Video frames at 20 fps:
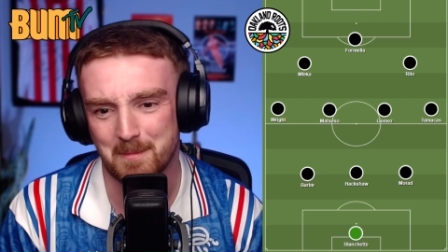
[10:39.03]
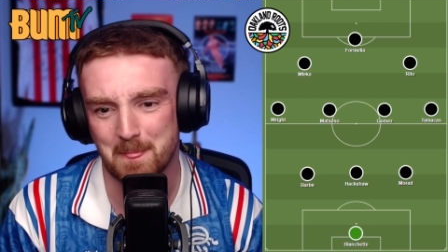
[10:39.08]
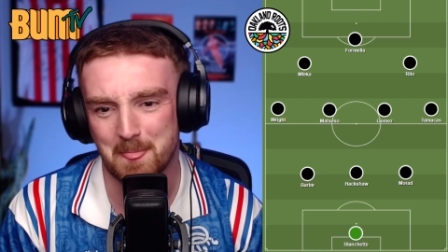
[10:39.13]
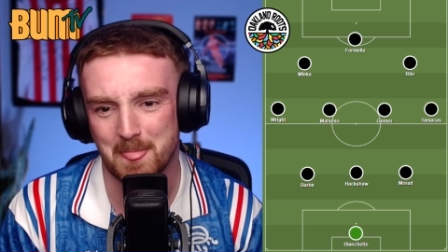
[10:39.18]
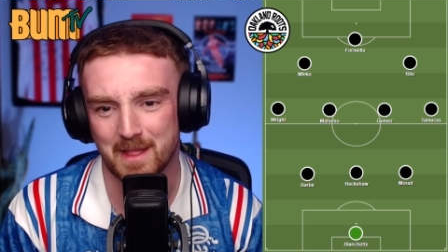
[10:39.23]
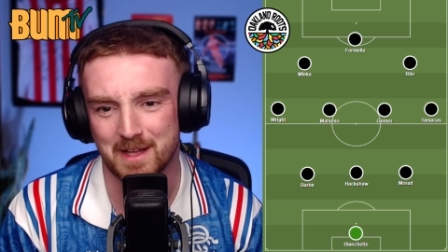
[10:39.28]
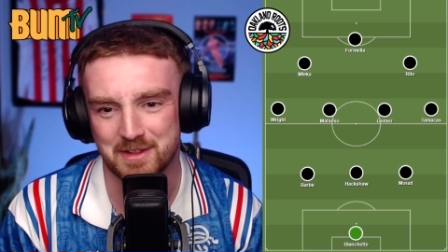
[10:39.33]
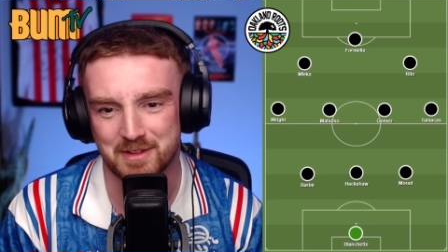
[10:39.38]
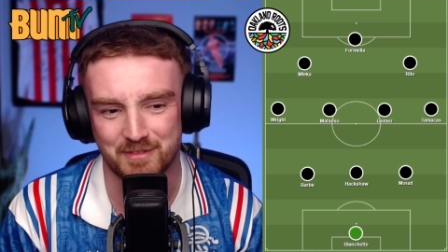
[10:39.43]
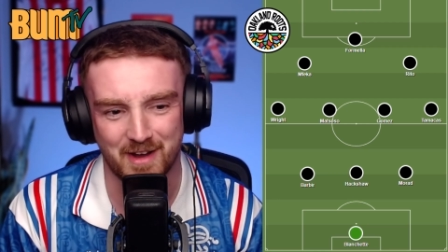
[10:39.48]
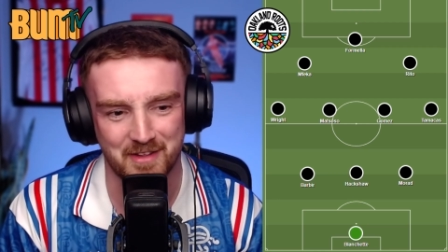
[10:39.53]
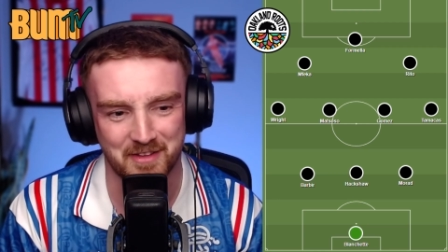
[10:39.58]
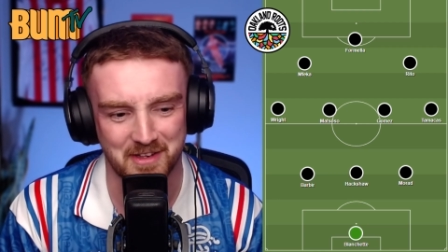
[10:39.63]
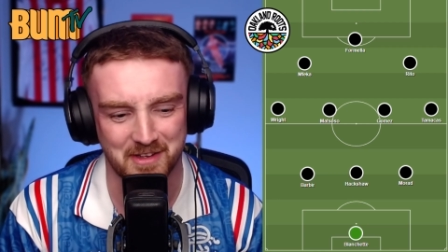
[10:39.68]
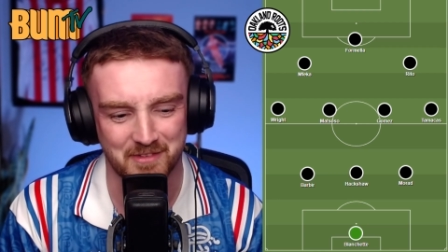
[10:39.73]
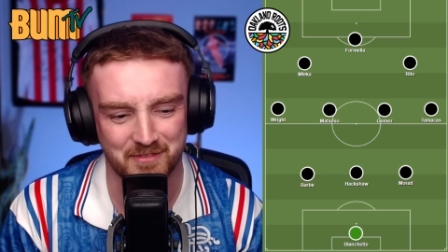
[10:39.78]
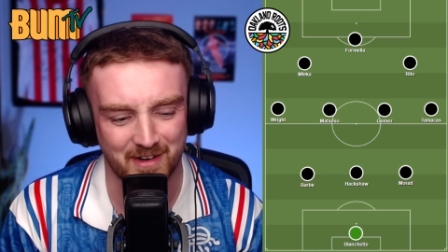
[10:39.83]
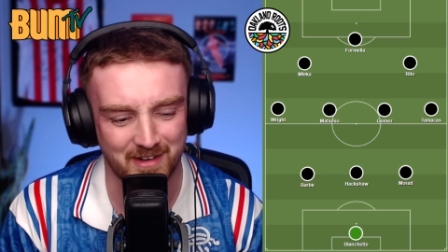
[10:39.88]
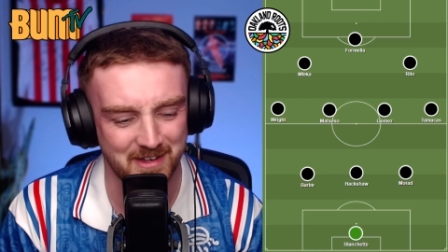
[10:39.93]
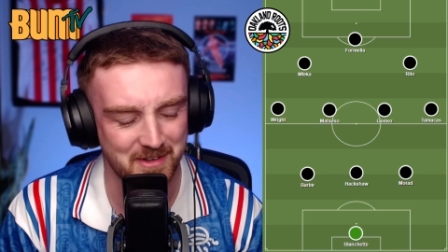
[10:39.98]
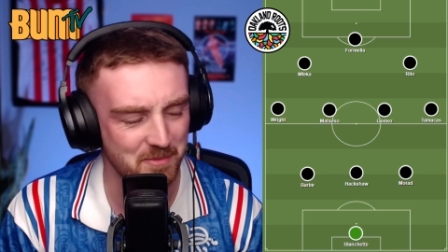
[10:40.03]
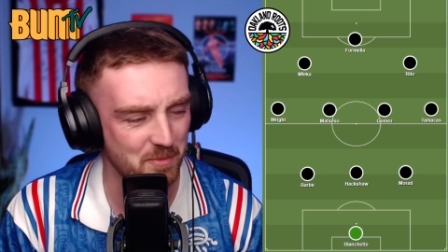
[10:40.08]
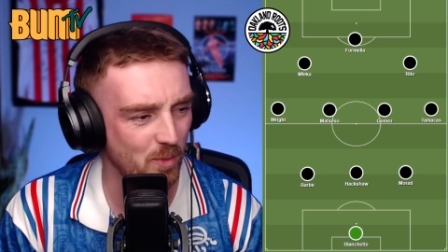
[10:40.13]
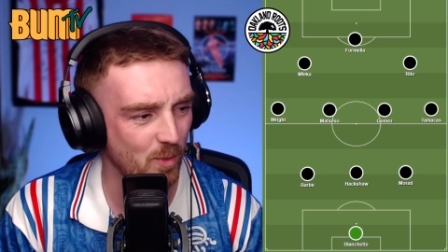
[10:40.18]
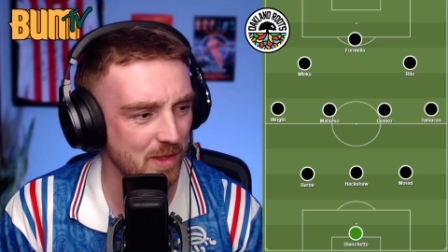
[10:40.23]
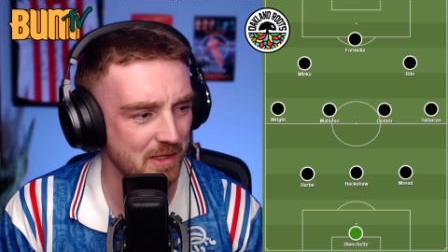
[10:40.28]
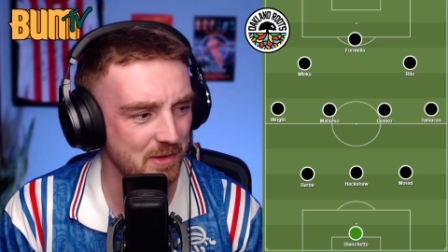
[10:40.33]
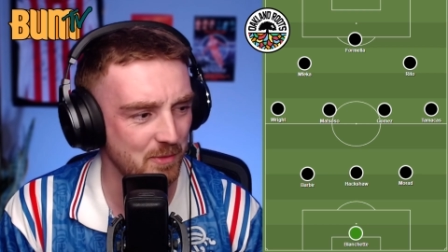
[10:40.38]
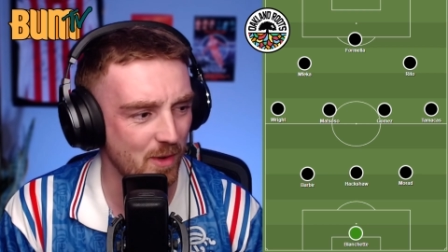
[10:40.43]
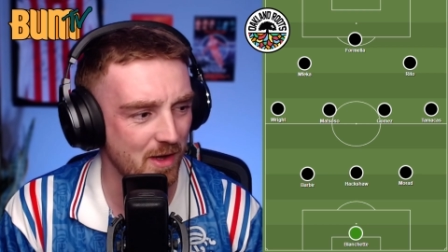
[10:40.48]
is I think a very
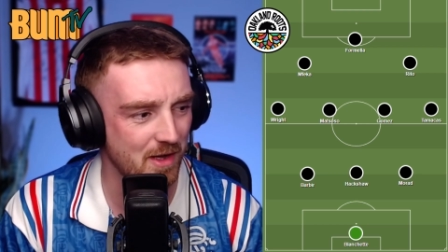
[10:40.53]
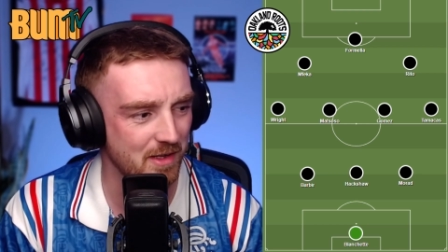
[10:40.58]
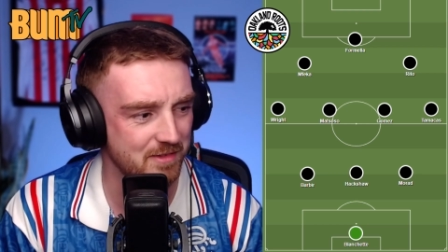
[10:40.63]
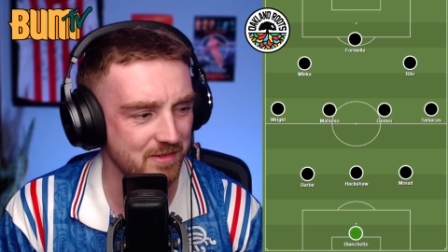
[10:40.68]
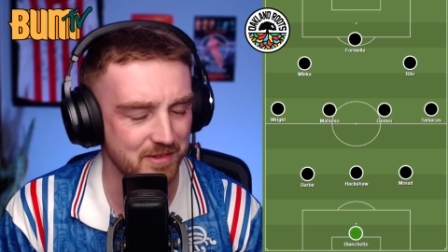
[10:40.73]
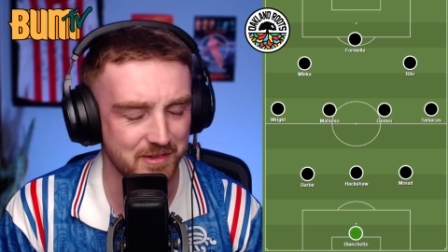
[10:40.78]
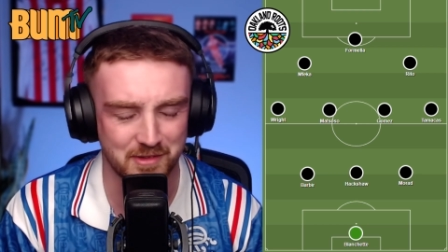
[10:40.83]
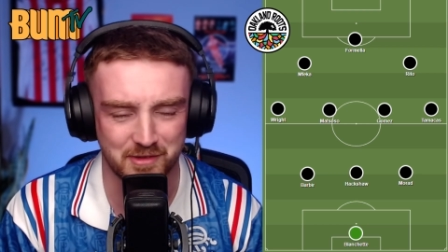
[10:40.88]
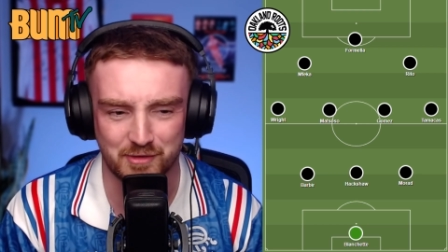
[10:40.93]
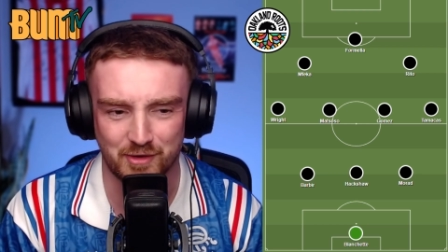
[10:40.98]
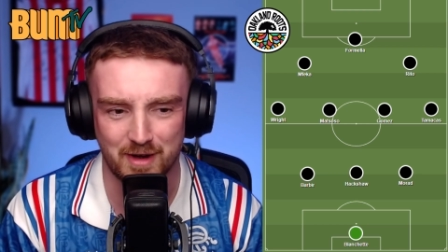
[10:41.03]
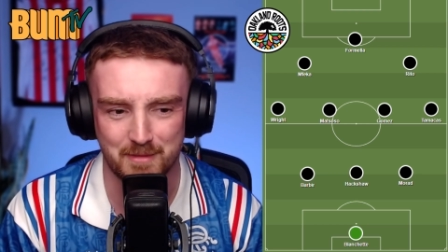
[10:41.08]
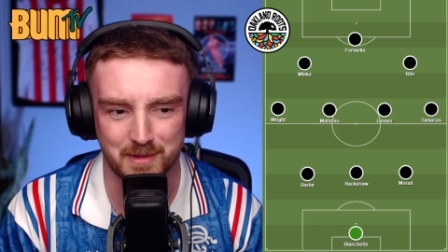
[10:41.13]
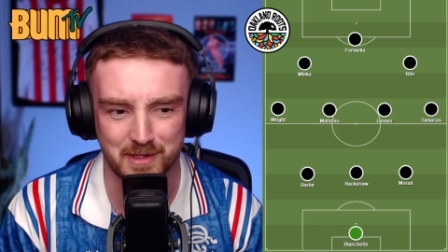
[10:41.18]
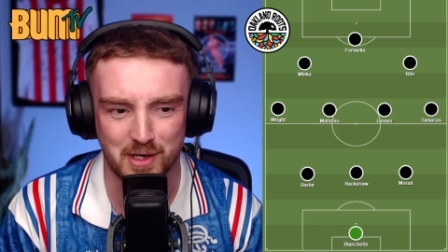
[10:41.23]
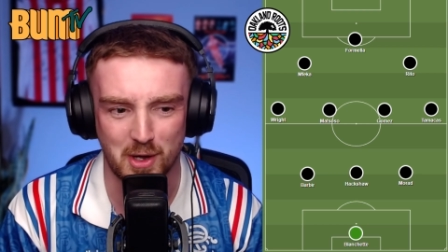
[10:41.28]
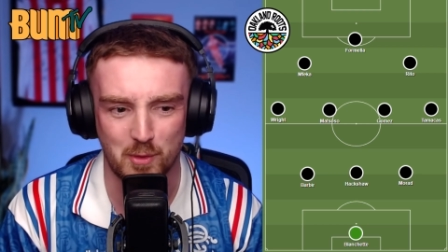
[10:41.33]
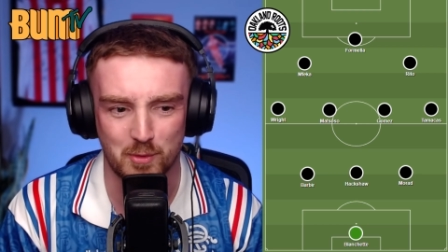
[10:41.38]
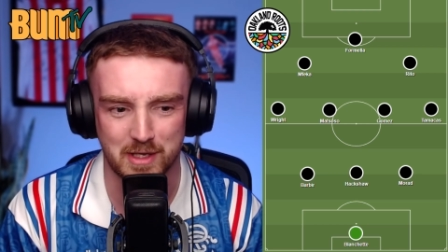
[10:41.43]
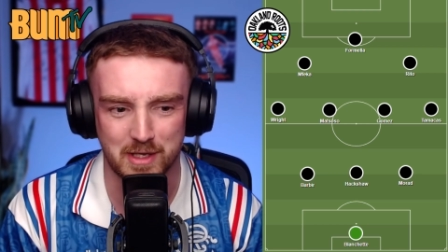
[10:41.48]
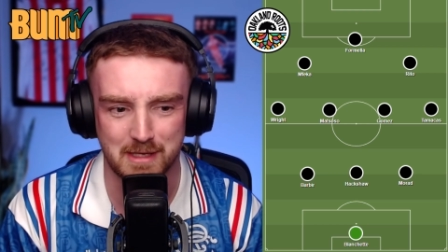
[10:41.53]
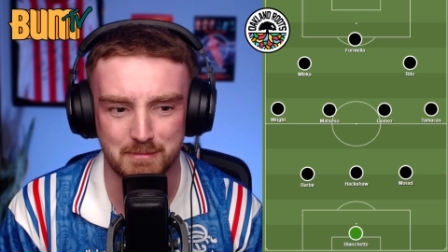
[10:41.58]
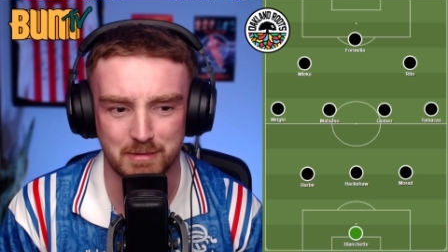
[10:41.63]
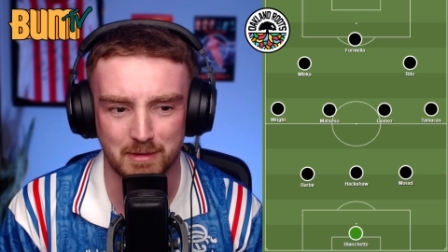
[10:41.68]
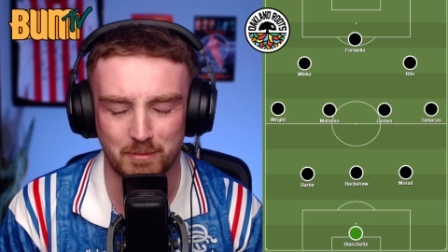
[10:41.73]
weird word to describe a goalkeeper.